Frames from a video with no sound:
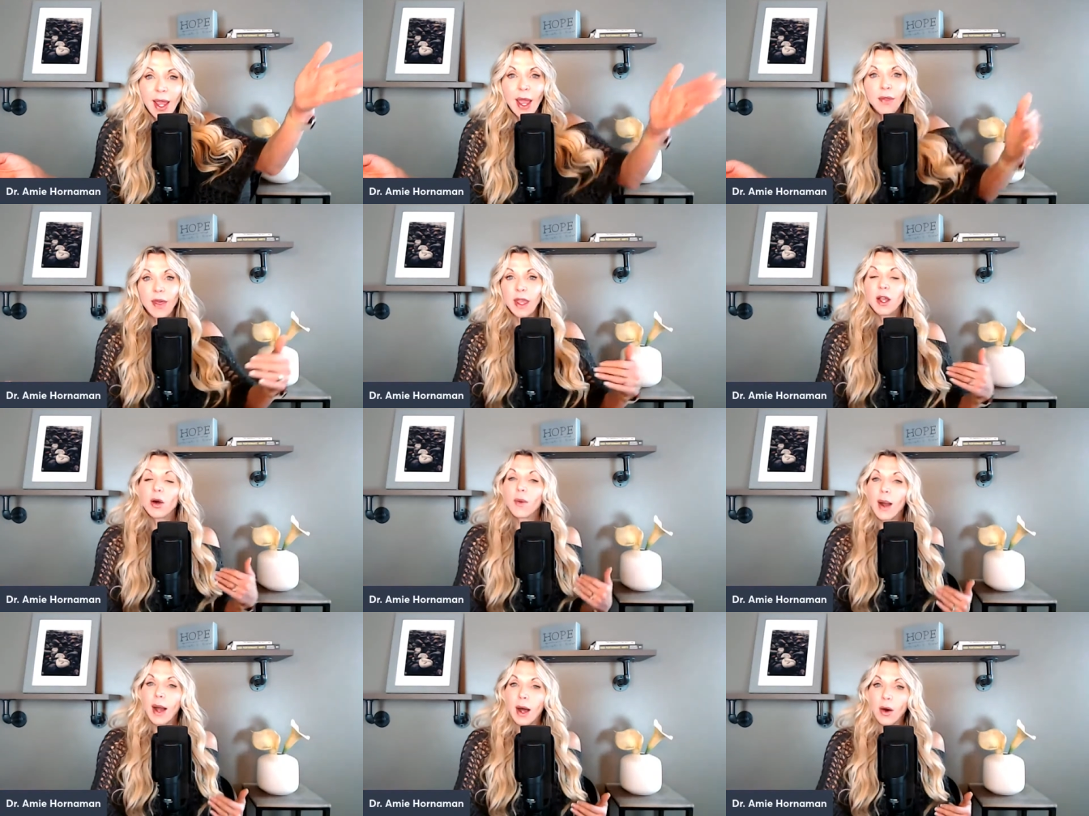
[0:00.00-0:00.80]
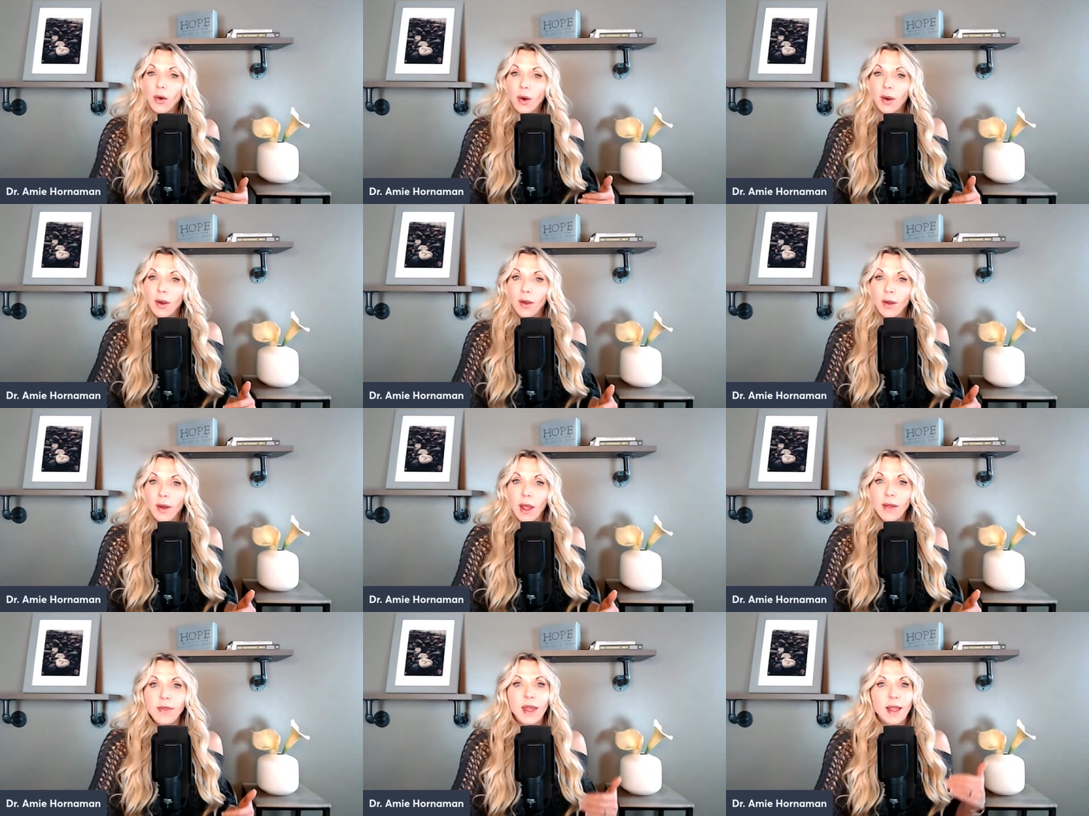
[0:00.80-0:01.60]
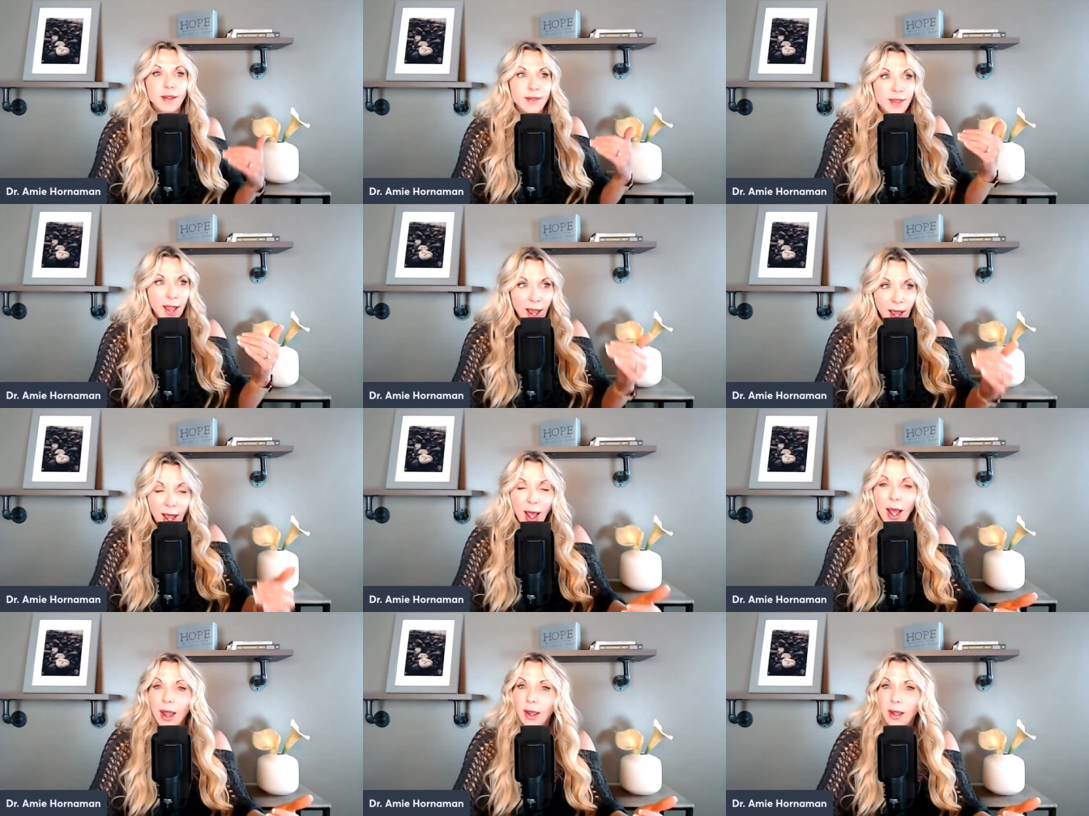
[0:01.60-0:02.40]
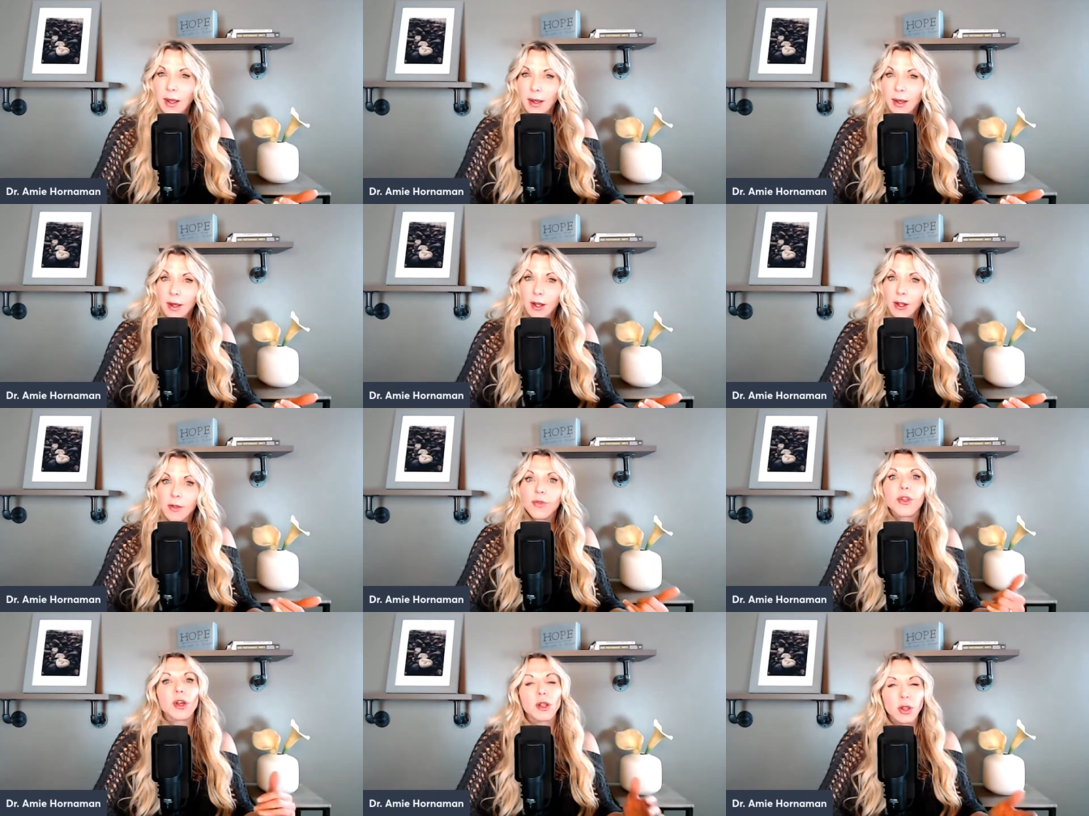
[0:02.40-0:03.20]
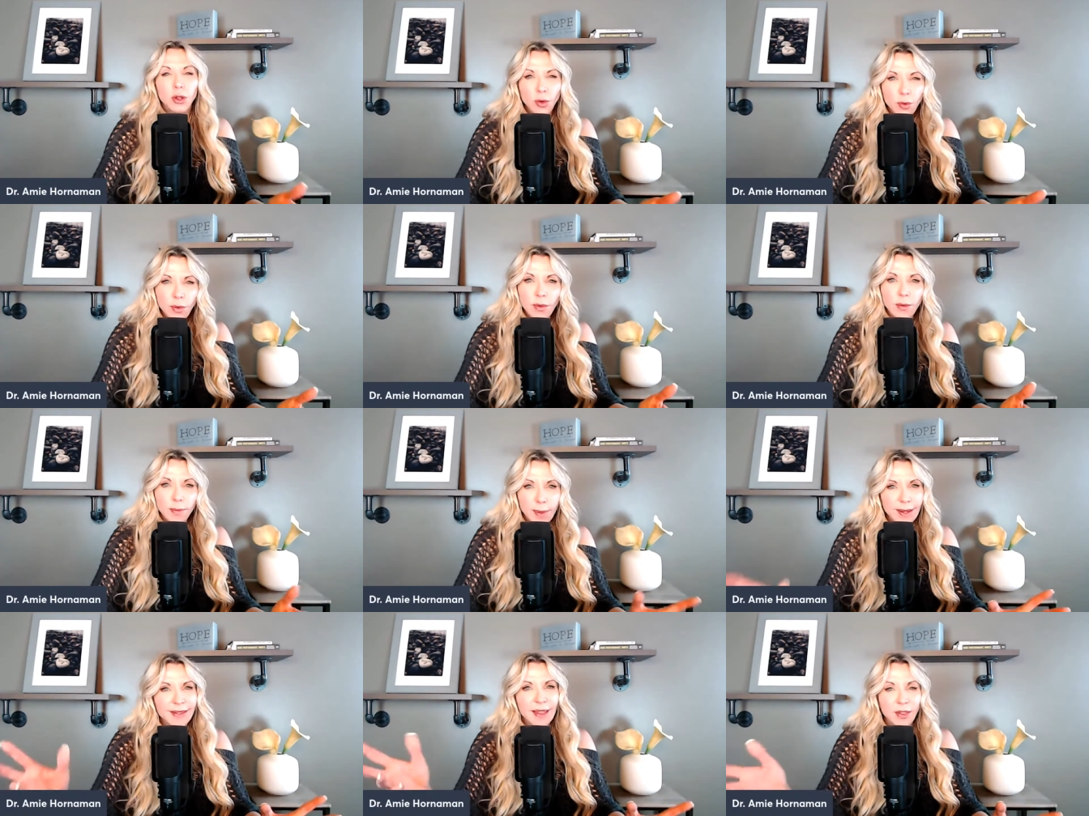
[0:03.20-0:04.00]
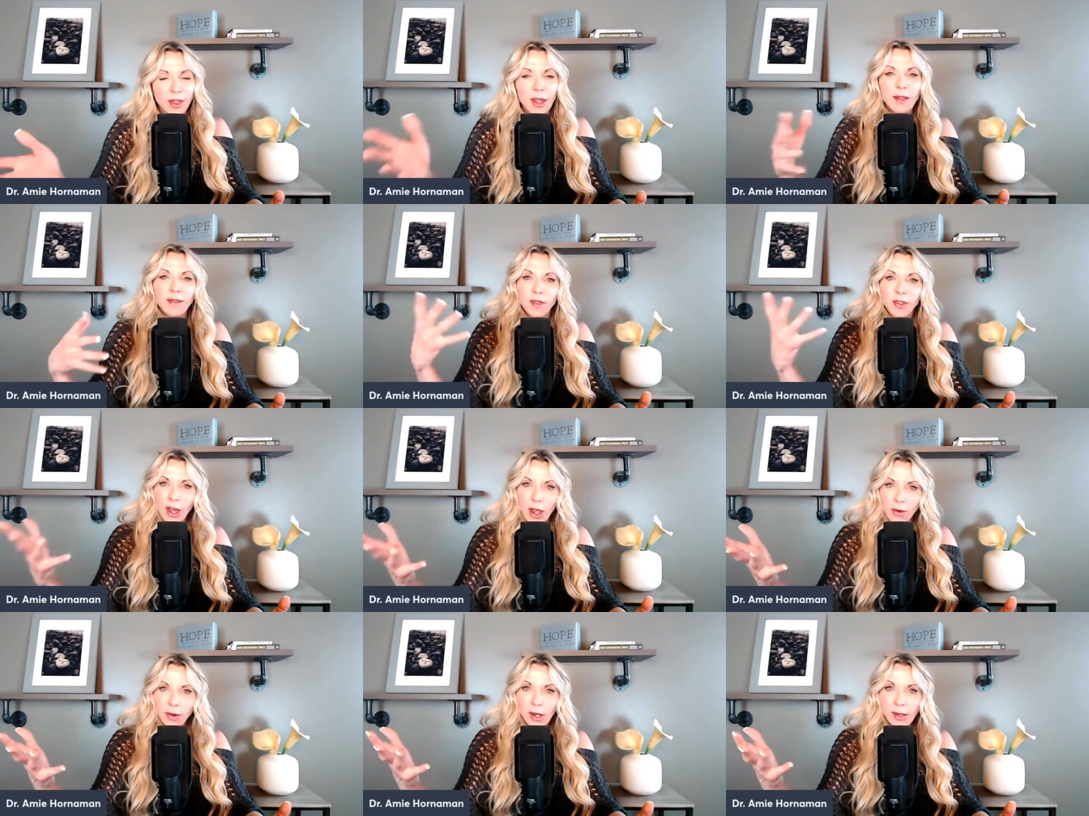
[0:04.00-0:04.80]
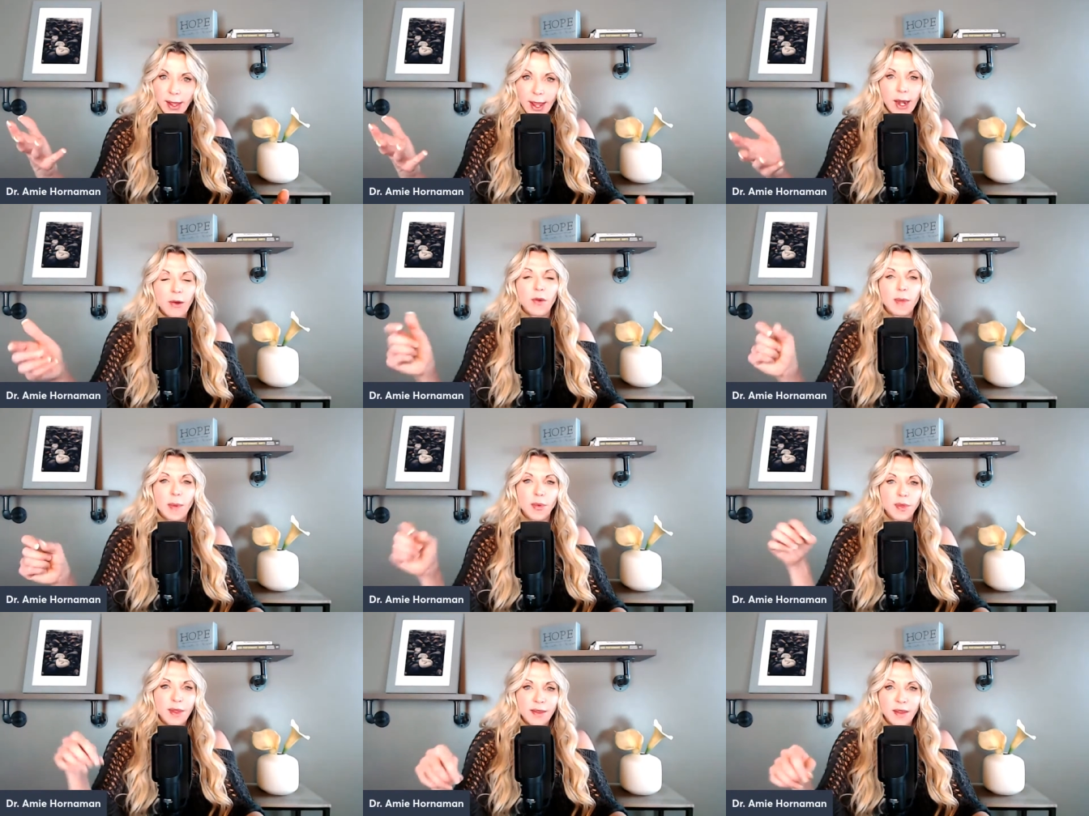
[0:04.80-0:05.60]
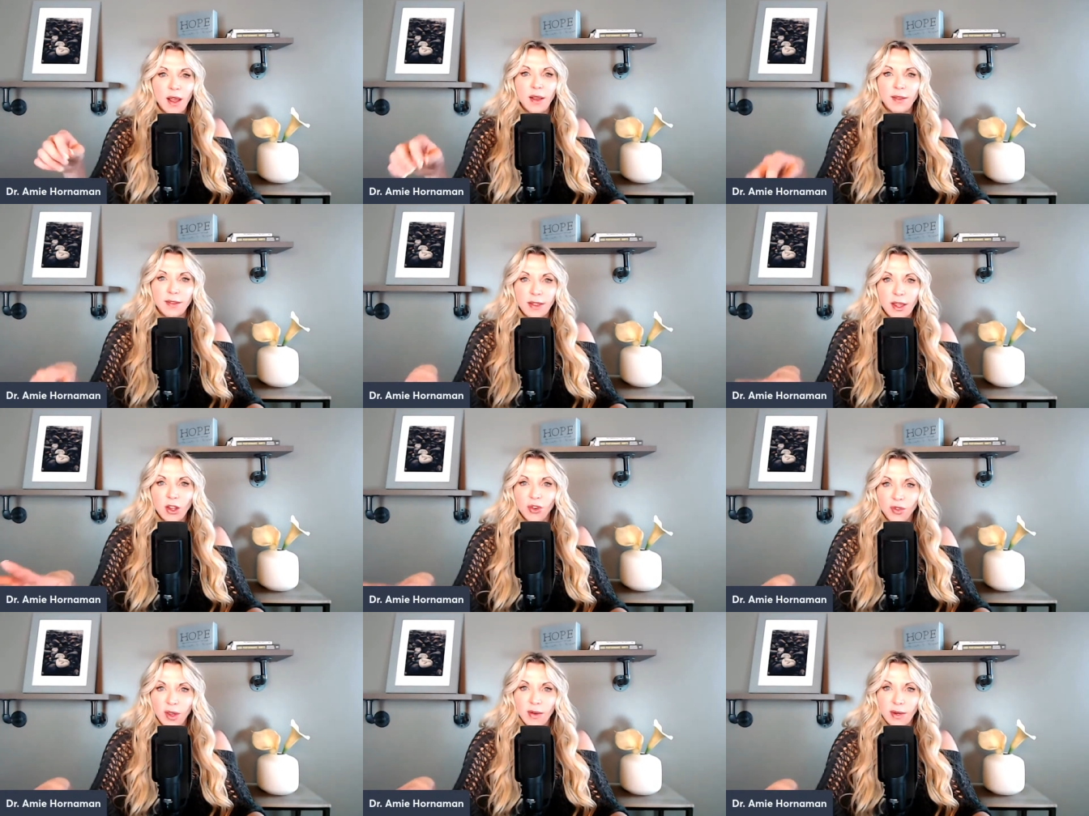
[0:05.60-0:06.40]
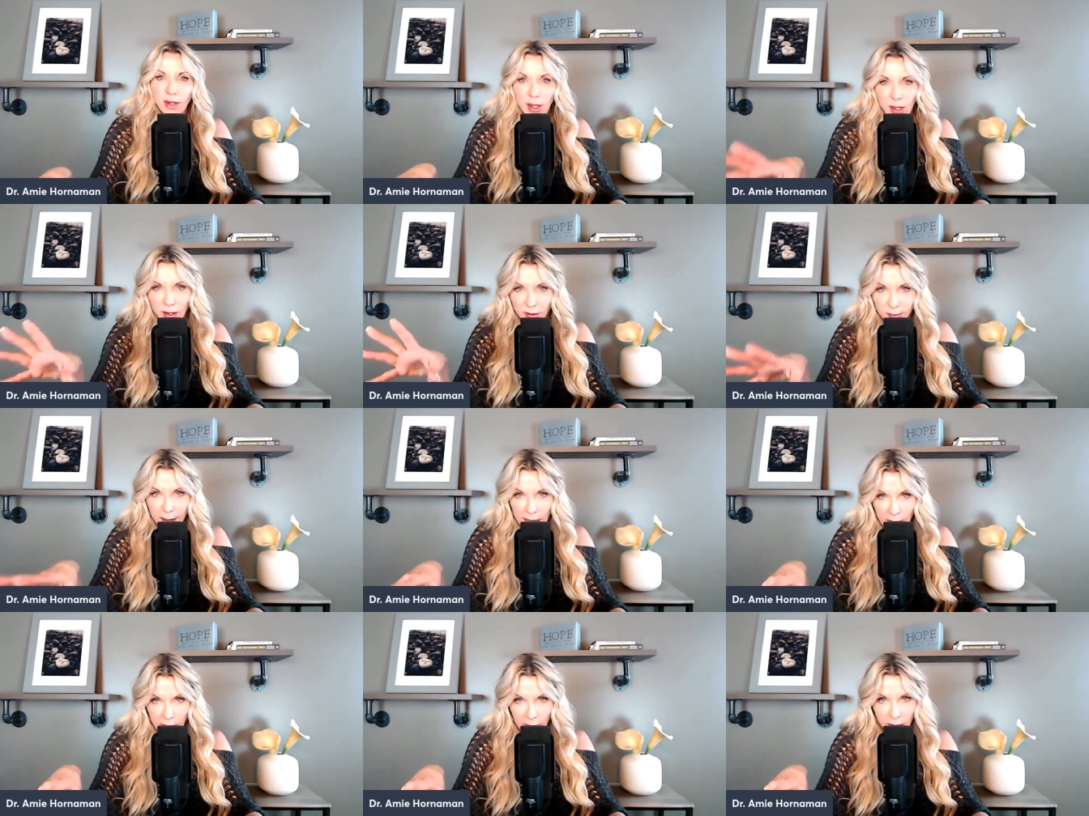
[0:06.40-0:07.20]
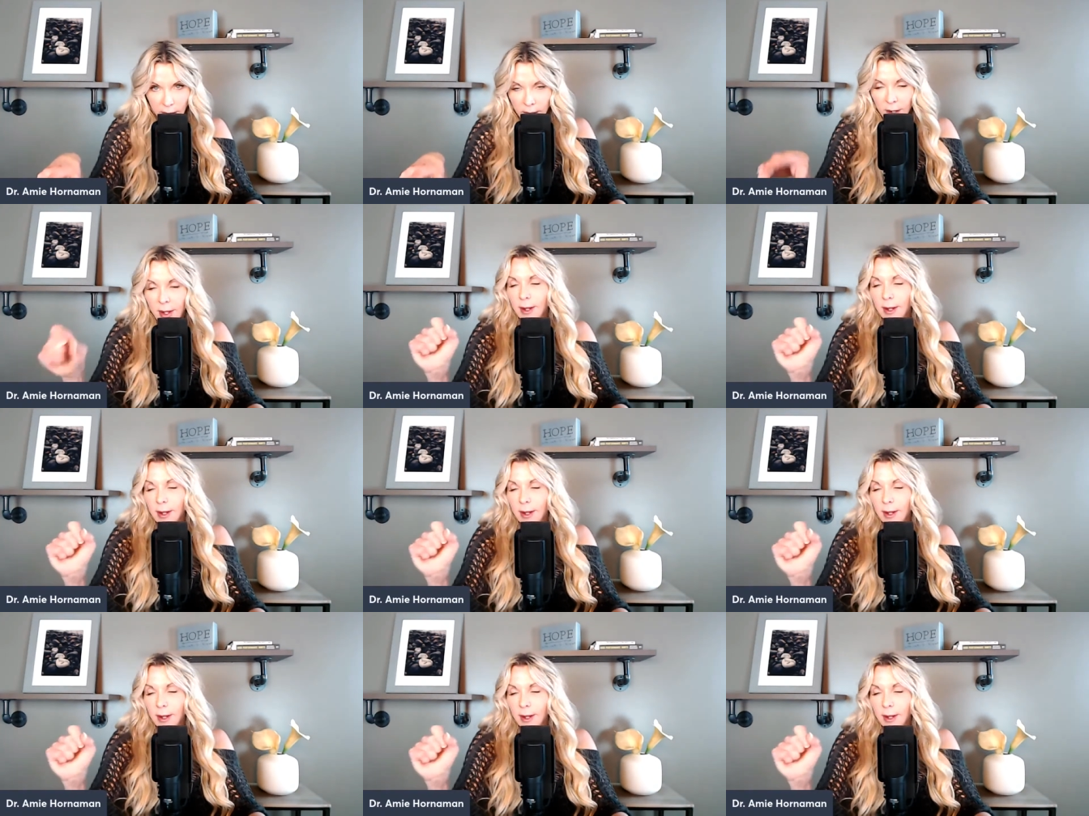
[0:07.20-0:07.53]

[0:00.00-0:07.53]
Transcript: And they go out and they attack the gluten because they think it's the thyroid gland. And remember, these guys think your thyroid gland is bad.